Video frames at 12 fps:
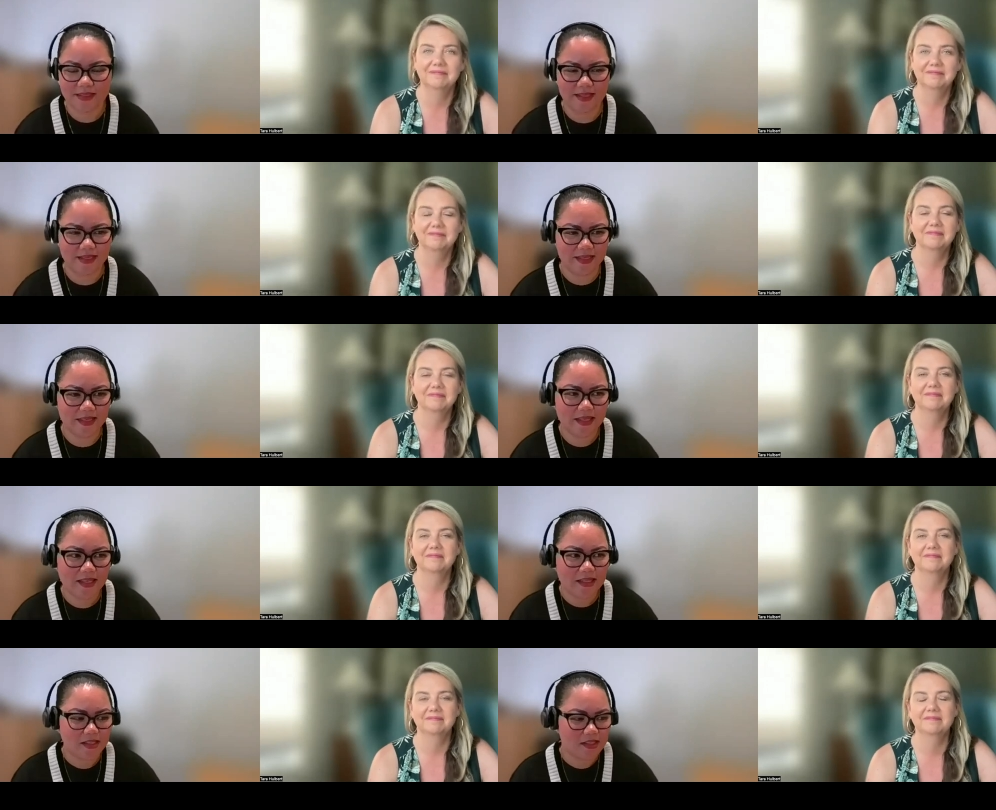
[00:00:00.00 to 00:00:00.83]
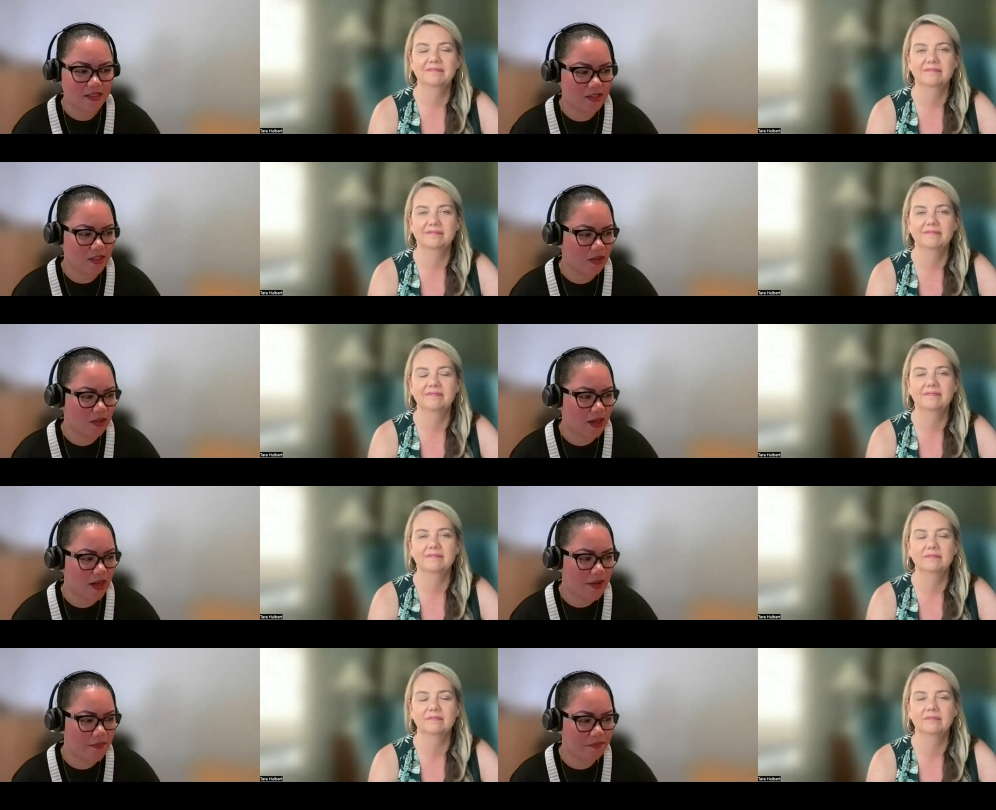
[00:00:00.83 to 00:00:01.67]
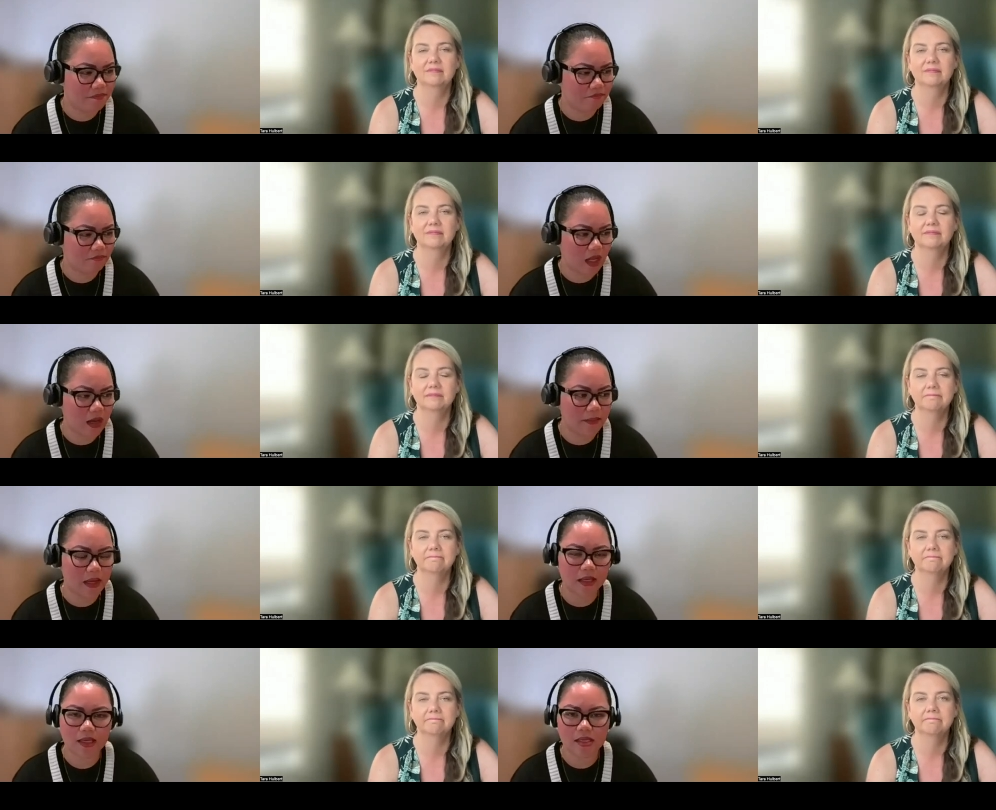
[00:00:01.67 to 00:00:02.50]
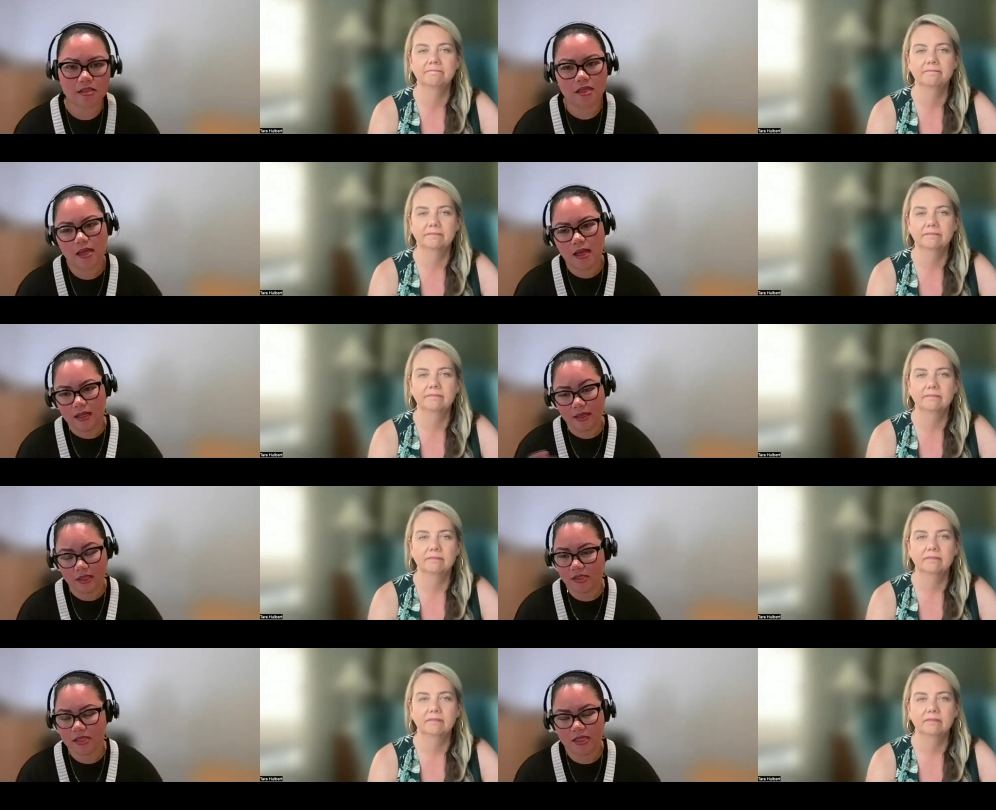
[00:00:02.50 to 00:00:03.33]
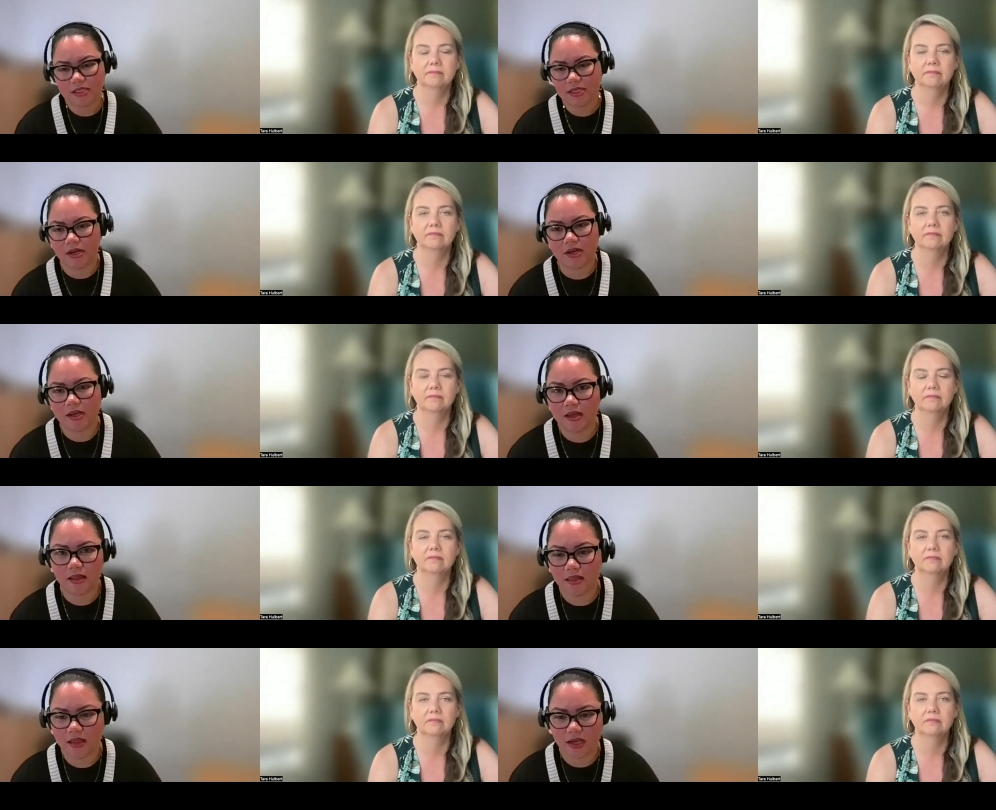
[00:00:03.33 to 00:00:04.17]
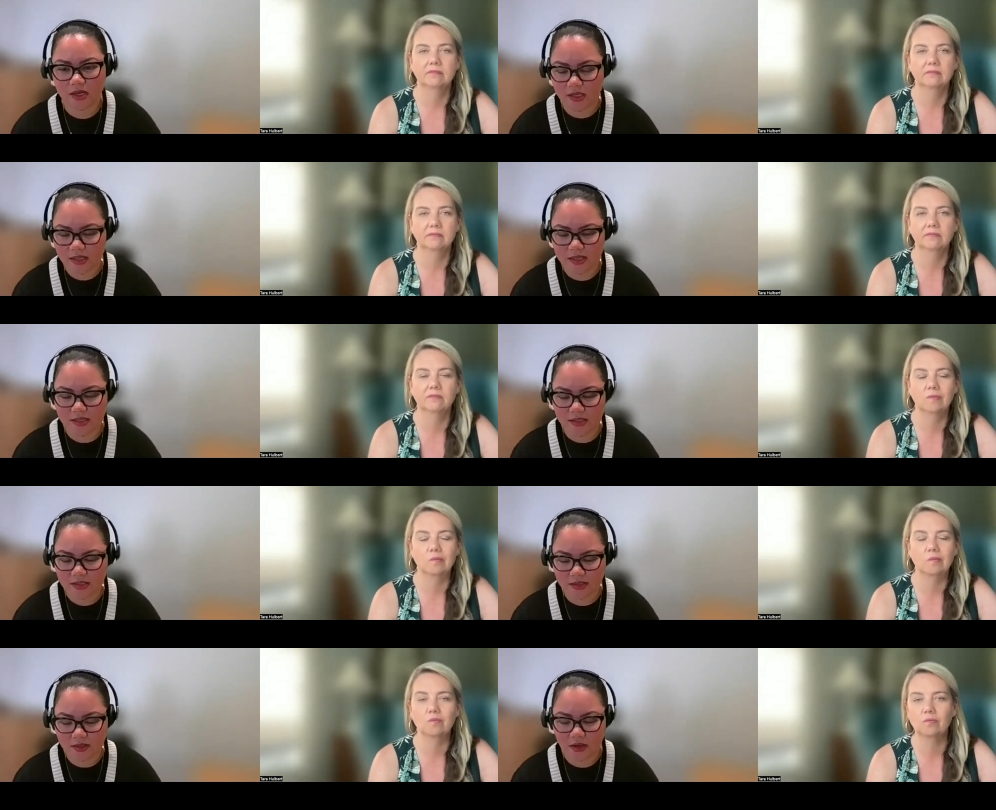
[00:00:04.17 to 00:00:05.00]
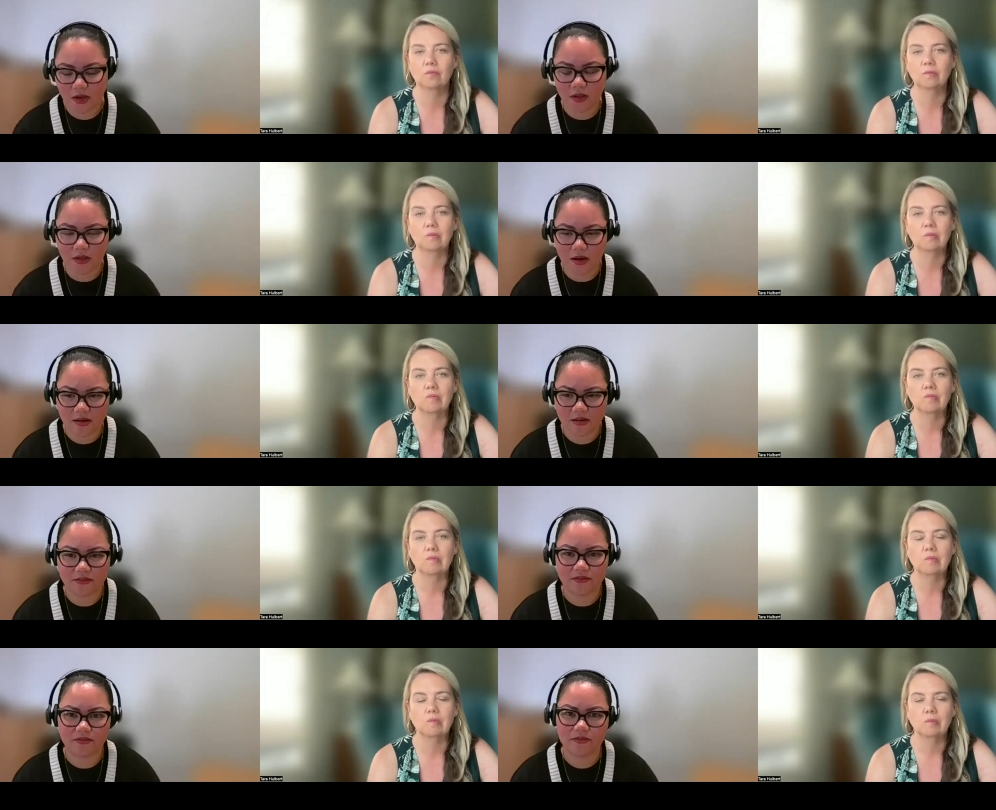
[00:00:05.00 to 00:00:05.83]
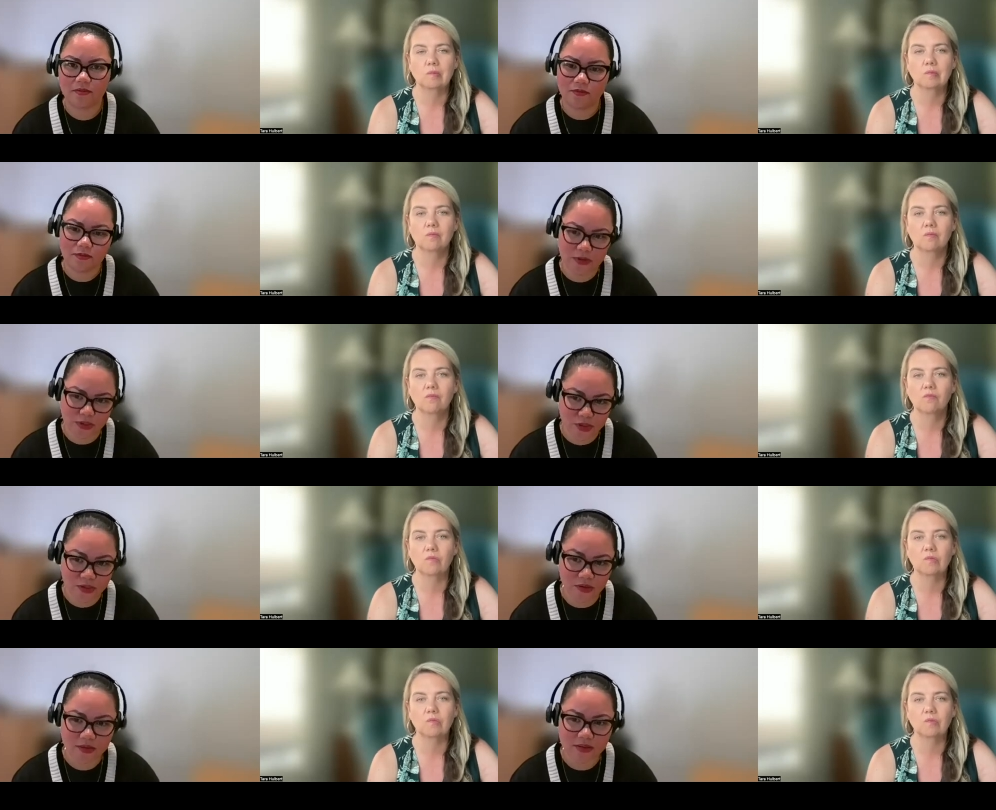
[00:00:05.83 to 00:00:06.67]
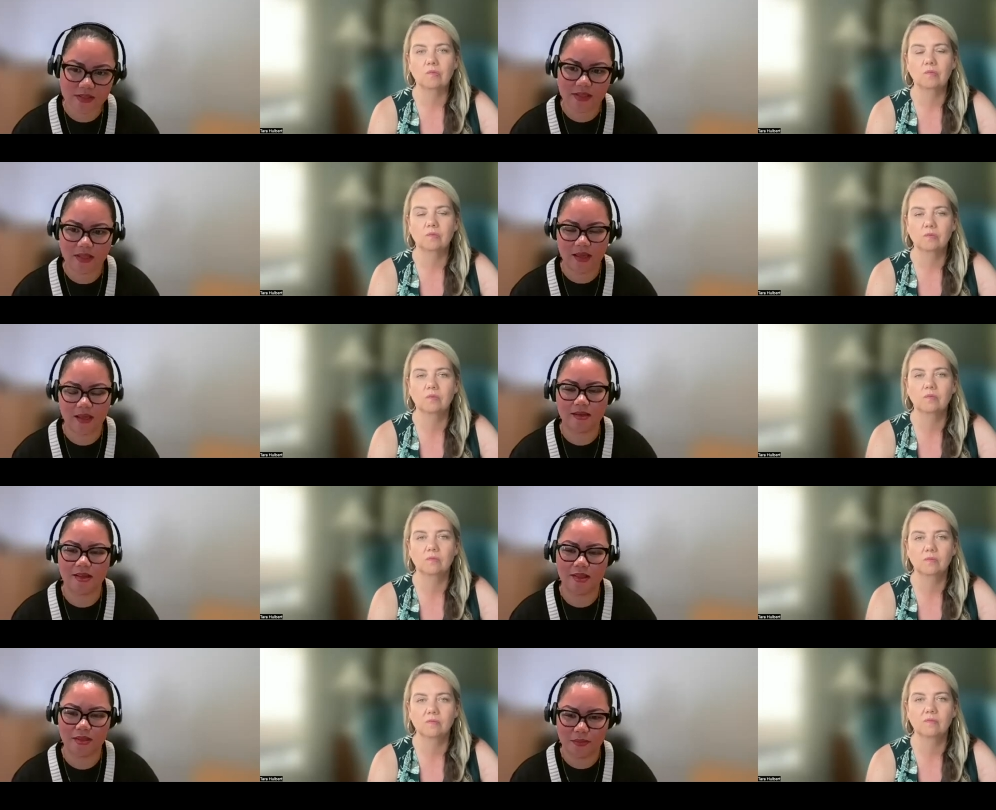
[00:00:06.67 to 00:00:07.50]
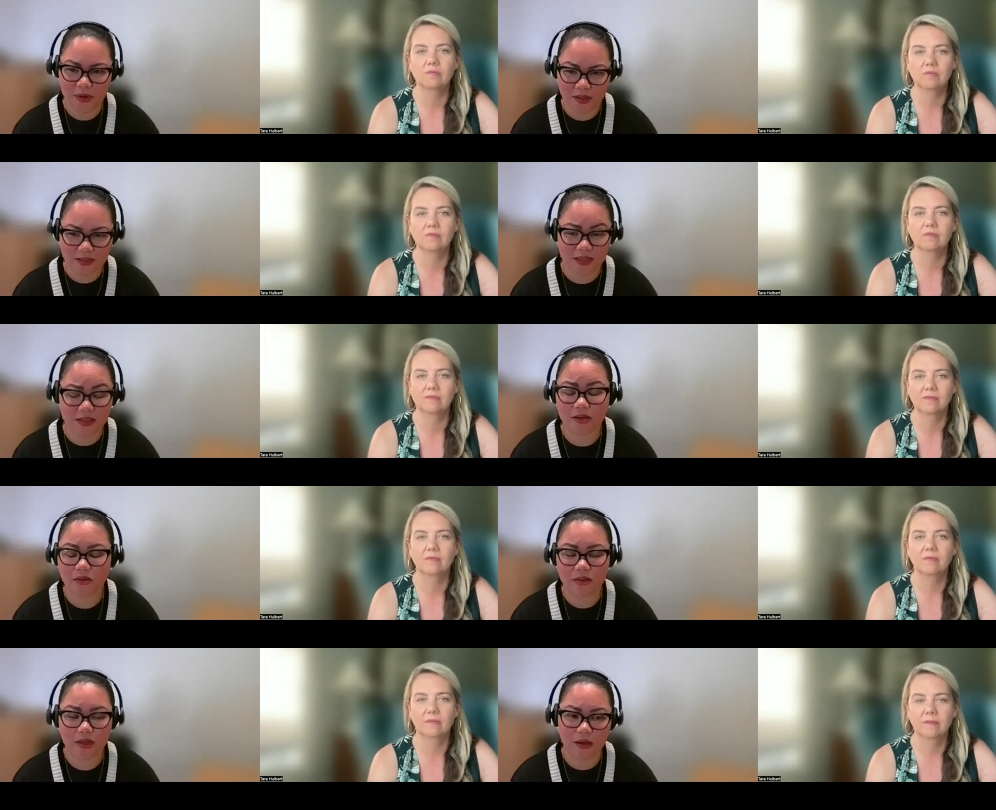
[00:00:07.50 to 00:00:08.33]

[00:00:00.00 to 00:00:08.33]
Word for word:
Speaker 1: Yeah. So, I mean, I guess, like you said, Tara, there is a lot of fish hooks and the policy there.